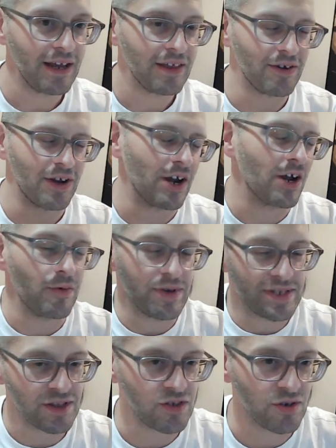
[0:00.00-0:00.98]
They're not always
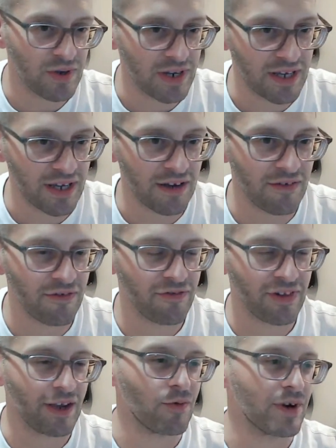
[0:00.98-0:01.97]
intuitive.
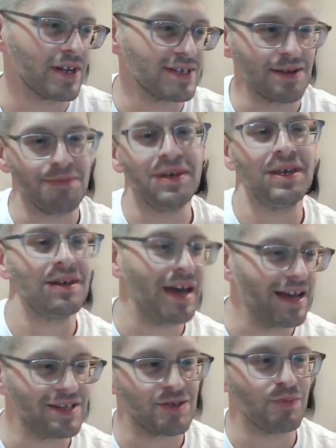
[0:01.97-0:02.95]
Like, what does it mean
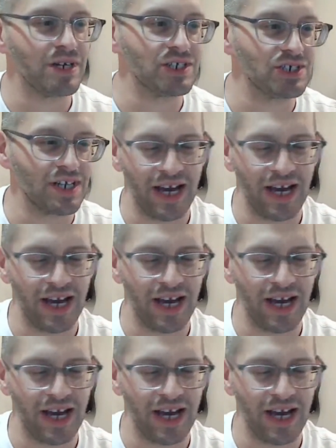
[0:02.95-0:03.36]
has budget?